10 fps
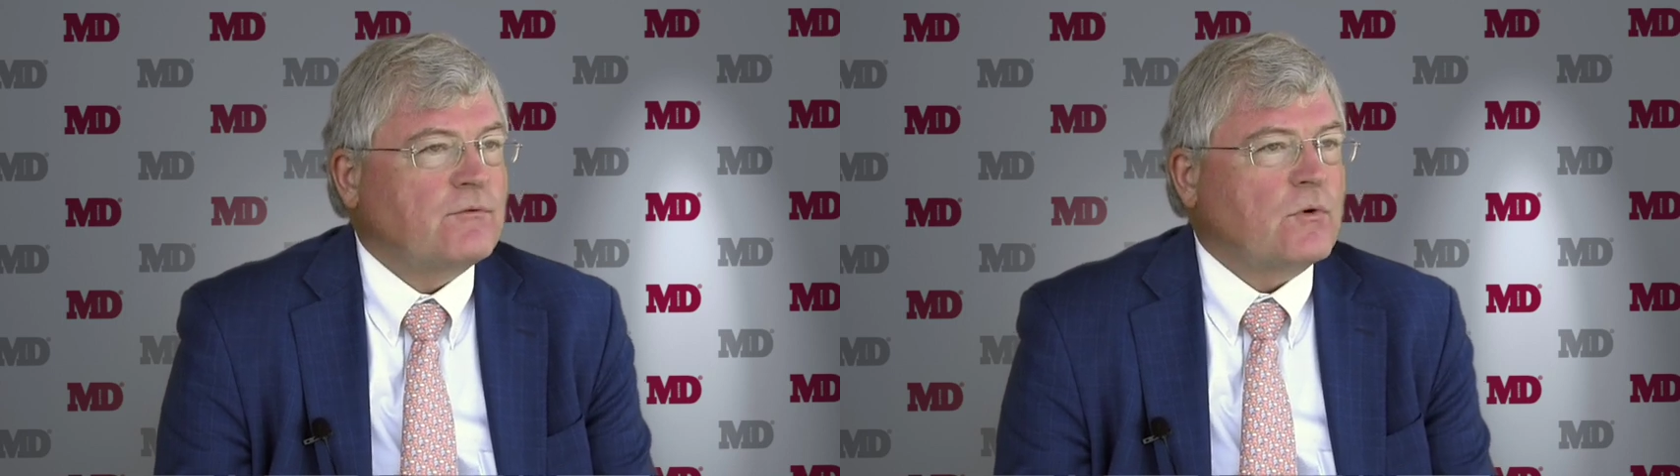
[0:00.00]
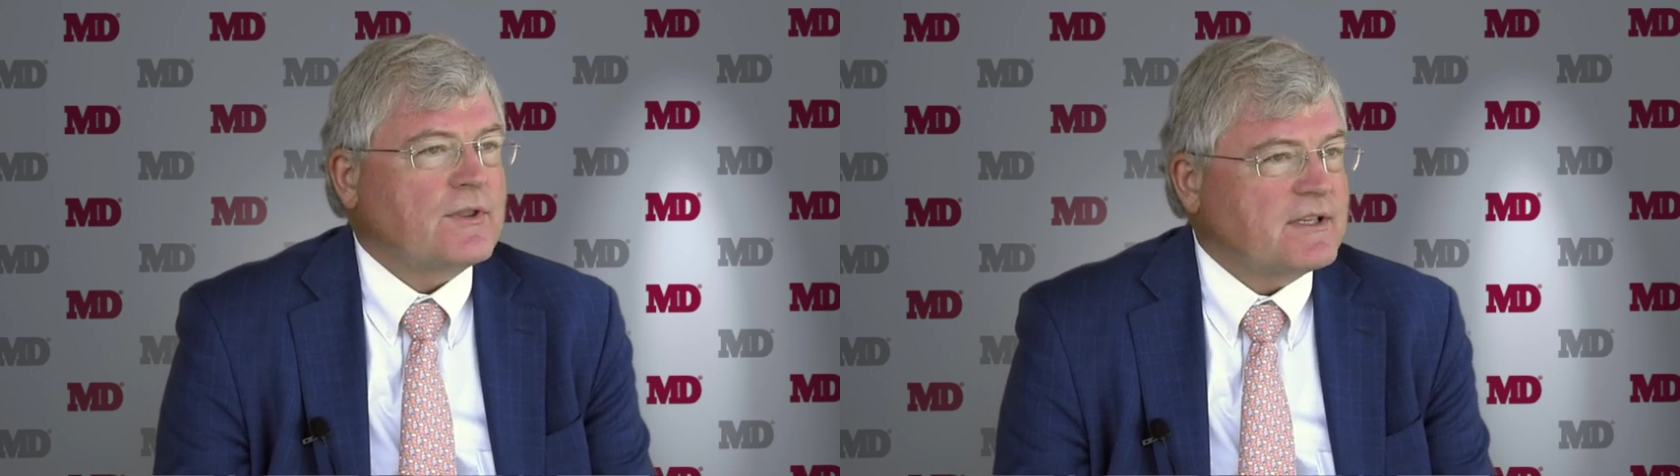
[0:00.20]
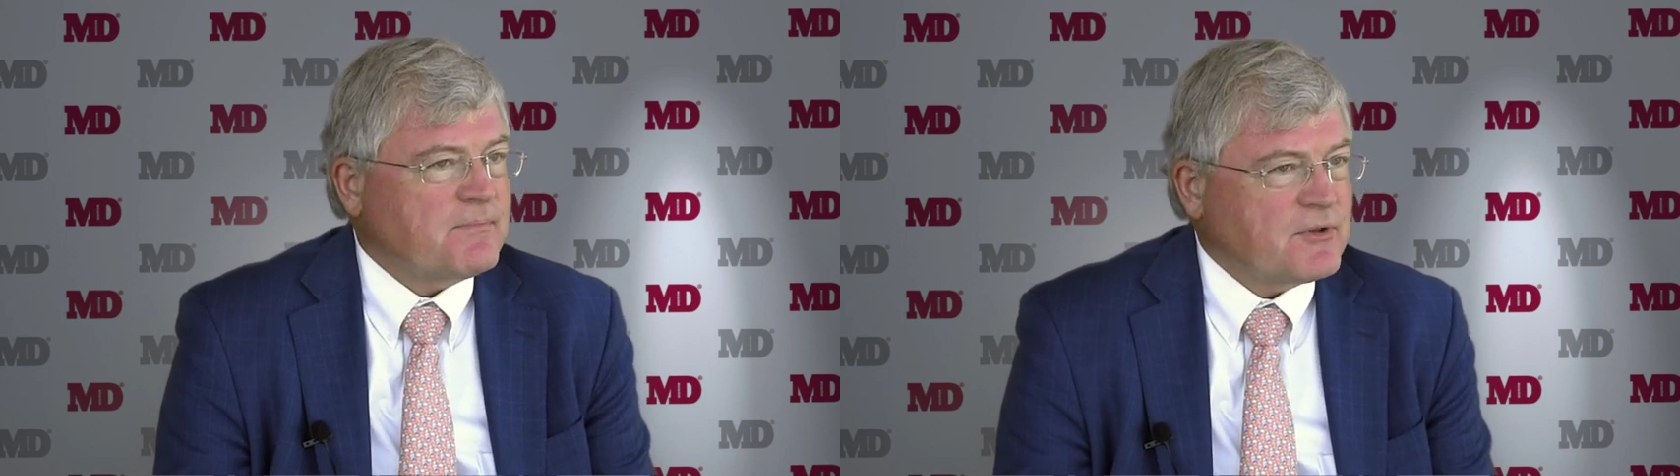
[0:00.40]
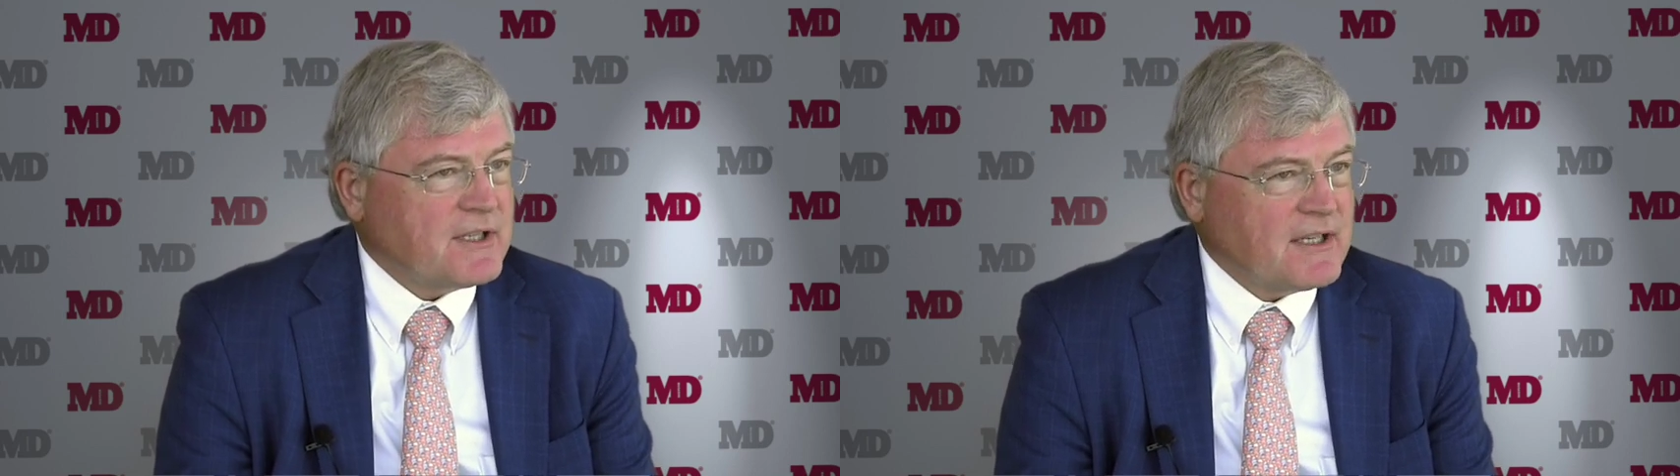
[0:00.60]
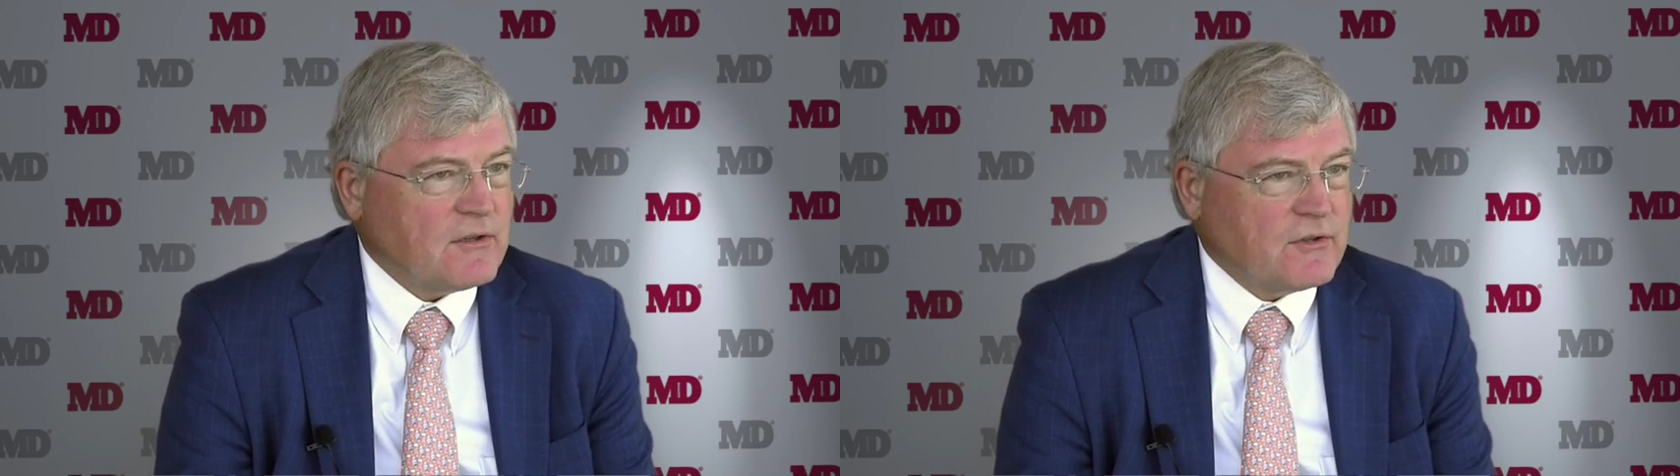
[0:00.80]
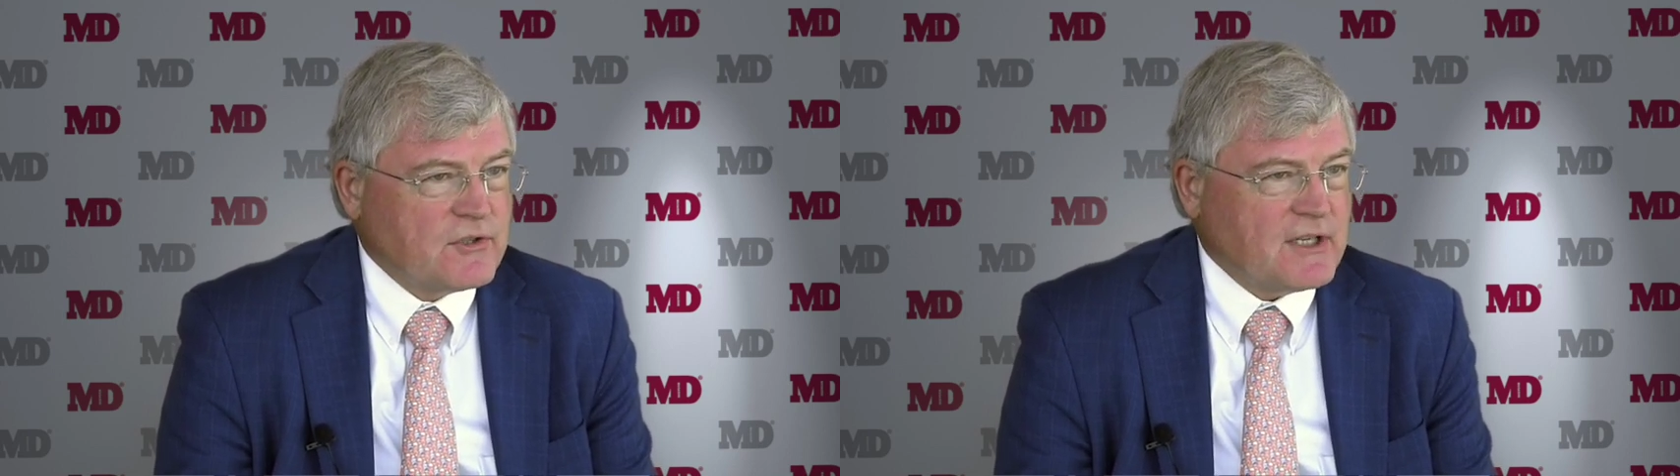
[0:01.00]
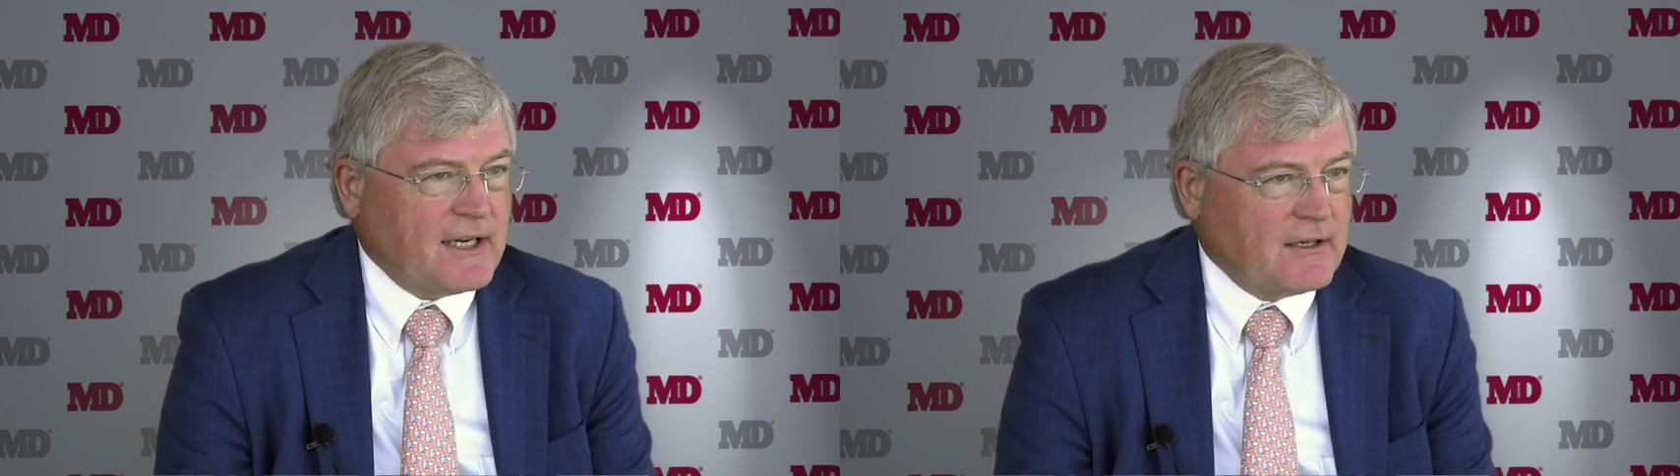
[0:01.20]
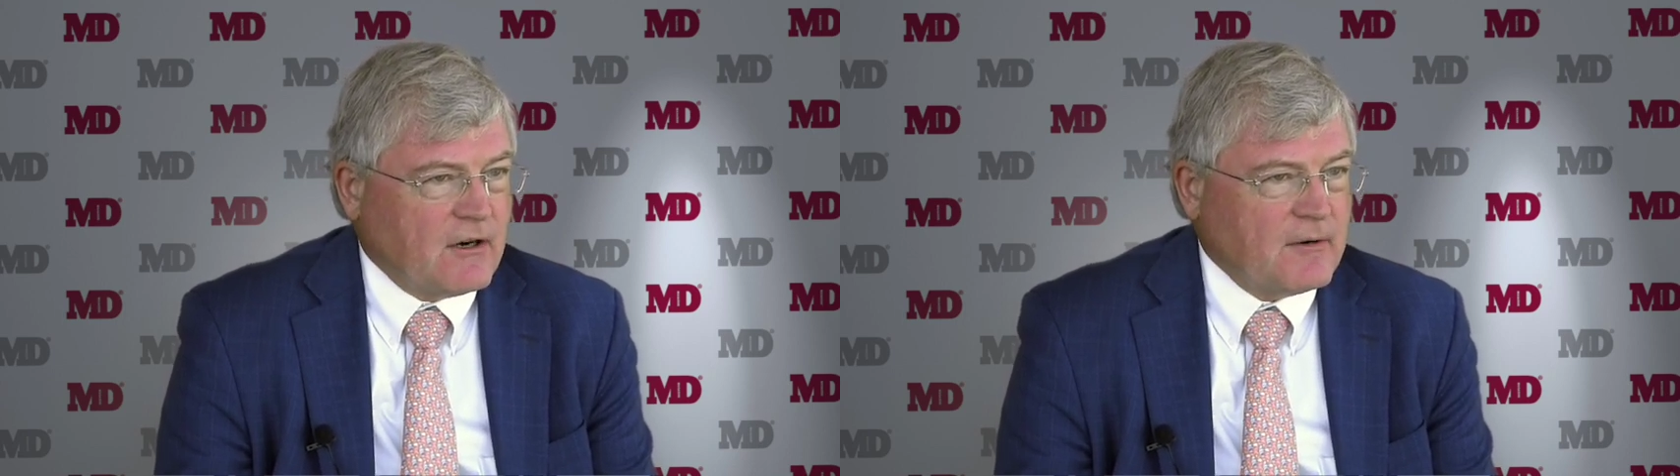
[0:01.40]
for this particular gene,